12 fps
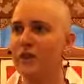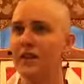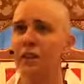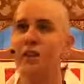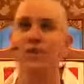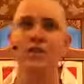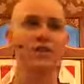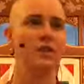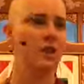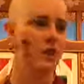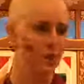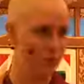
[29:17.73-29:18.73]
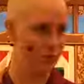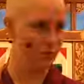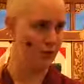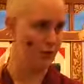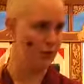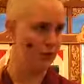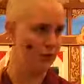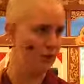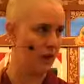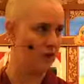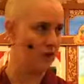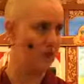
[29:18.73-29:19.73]
which is our guru devotion
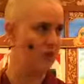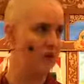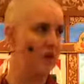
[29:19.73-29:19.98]
section.